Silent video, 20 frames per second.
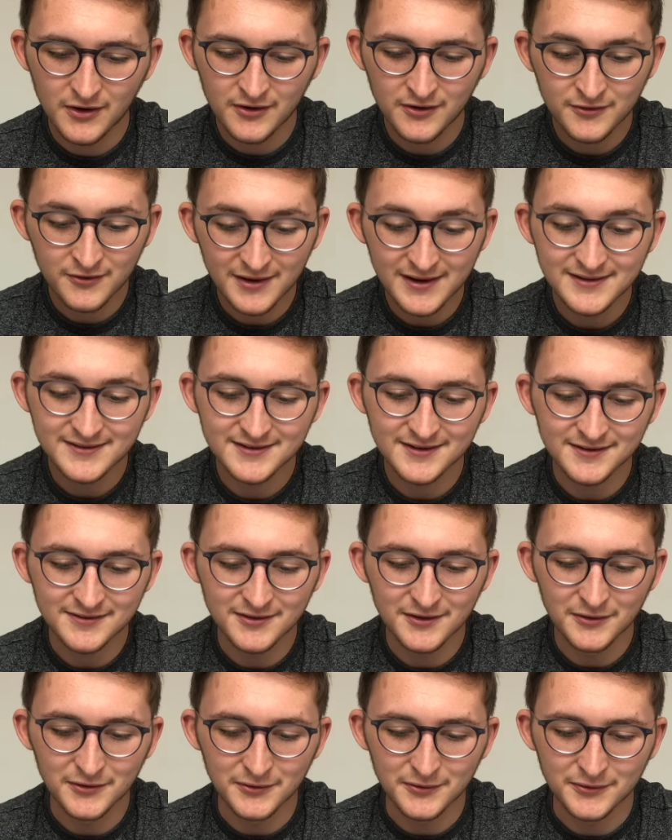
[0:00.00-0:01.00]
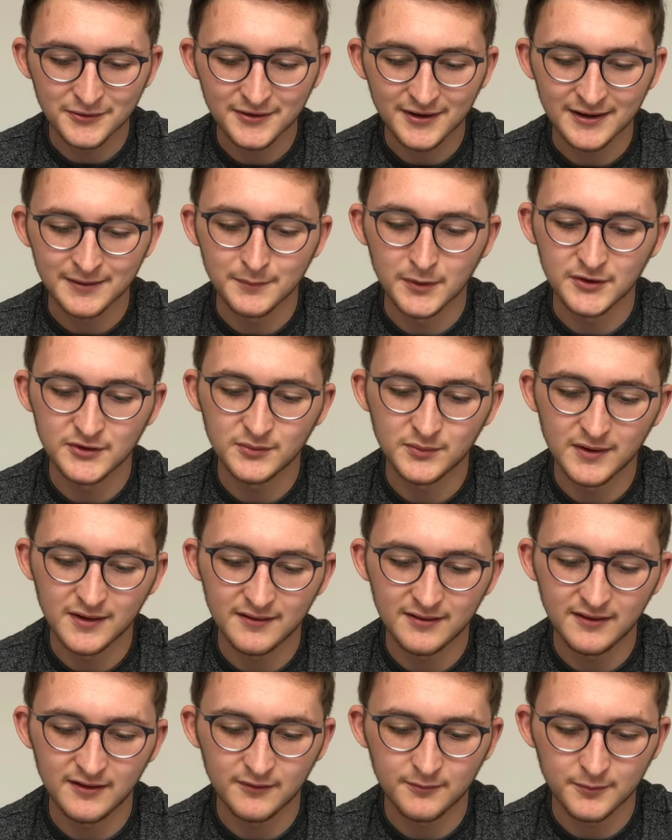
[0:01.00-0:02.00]
Great is the Lord and most
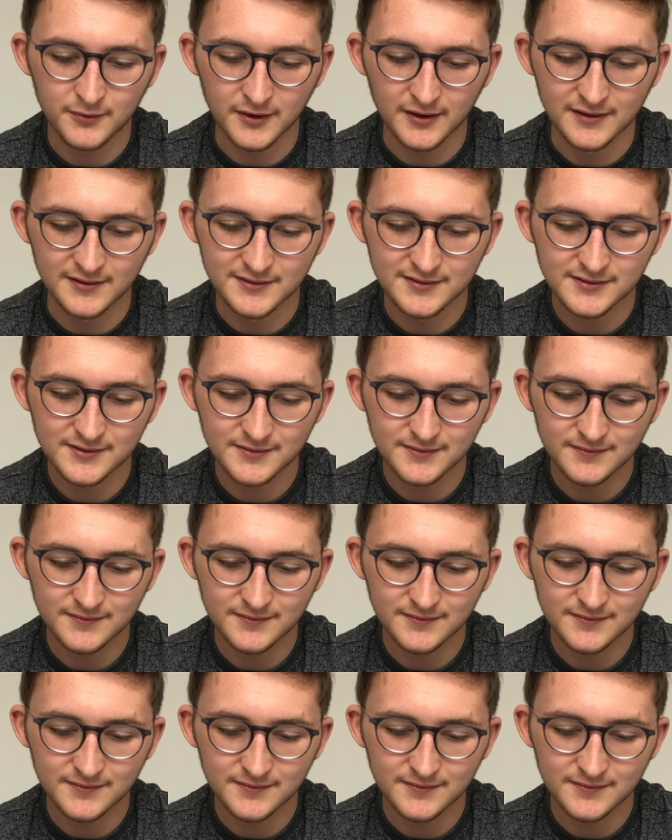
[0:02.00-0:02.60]
worthy of praise.